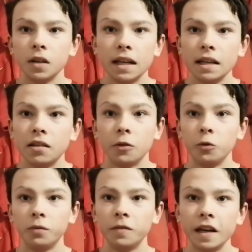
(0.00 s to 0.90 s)

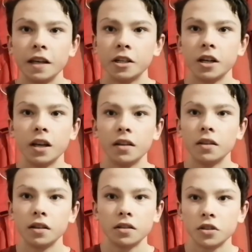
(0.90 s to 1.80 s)
lethal finisher
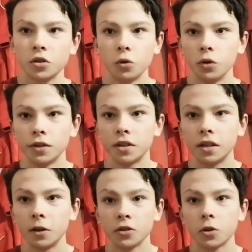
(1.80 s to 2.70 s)

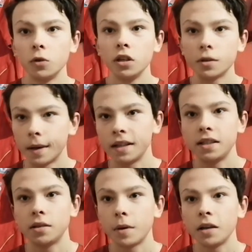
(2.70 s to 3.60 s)
they'll score you
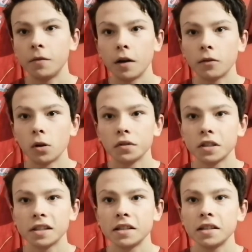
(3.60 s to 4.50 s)
20, 25
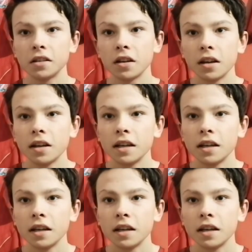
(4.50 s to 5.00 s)
goals a season.